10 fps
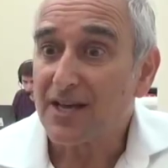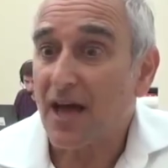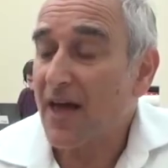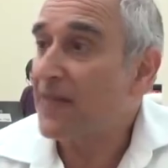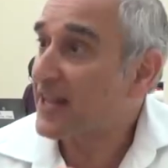
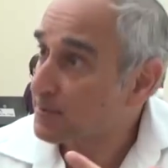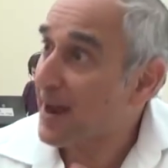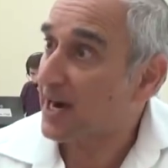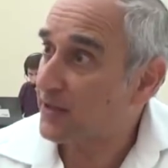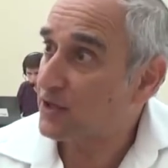And that's
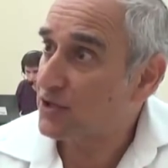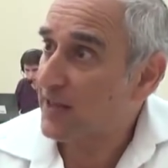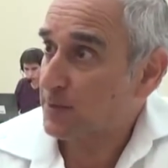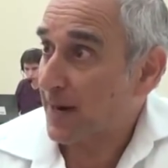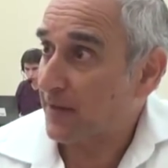part of
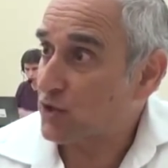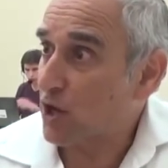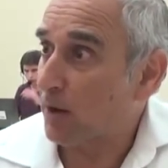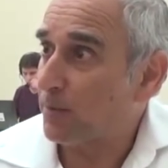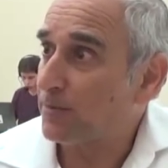the
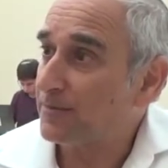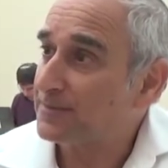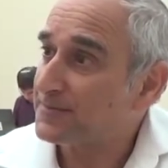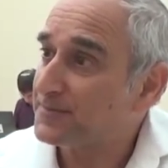job.